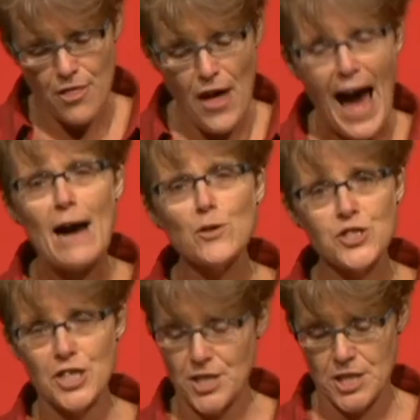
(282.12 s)

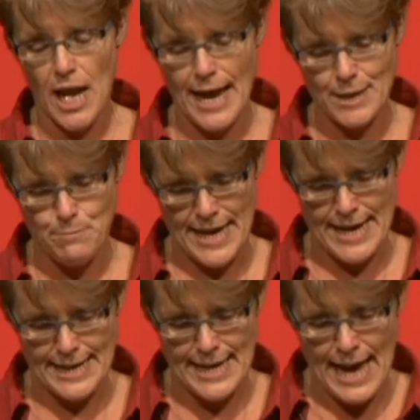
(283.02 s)
Thousands like
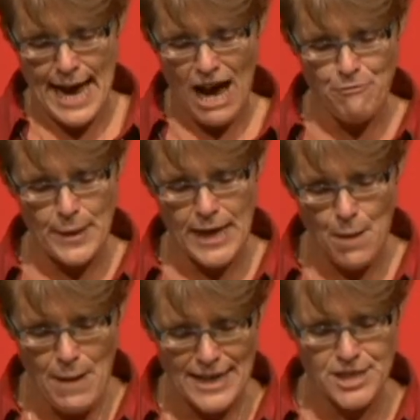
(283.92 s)
me have
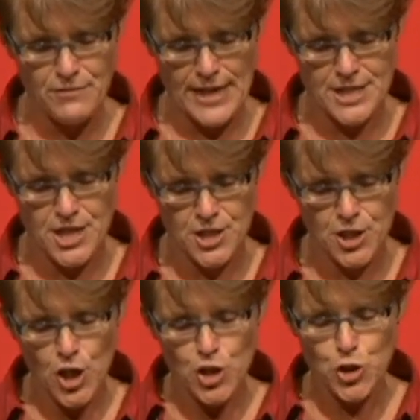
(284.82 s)
become activated
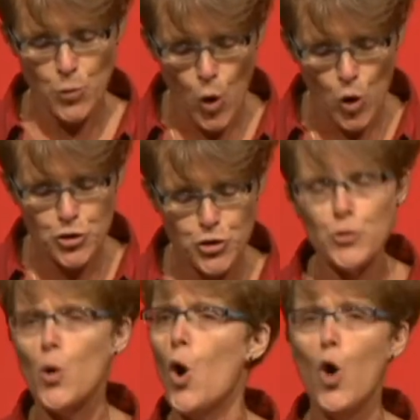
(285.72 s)
to
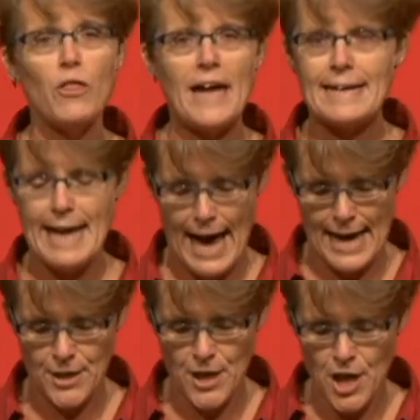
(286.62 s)
do all they
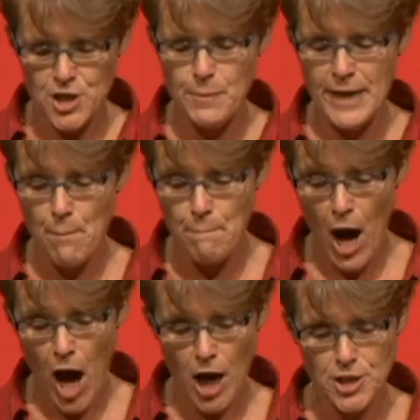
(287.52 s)
can to become
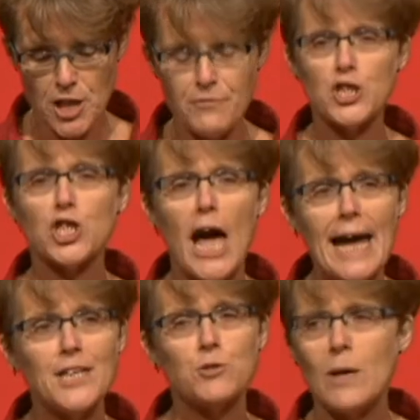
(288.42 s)
part of the
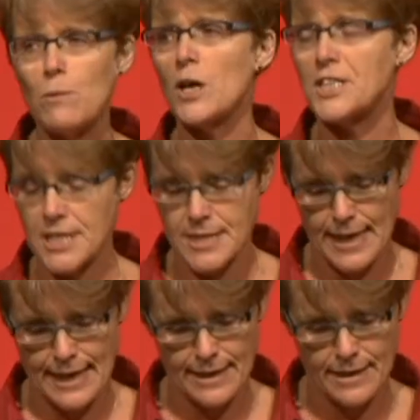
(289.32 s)
change we want to
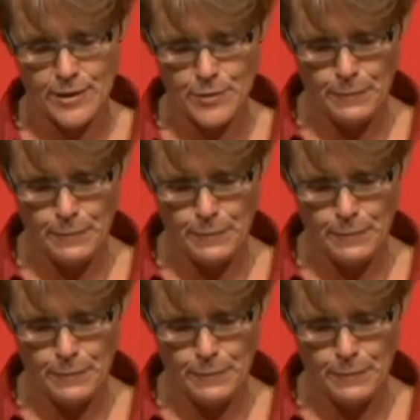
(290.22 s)
see.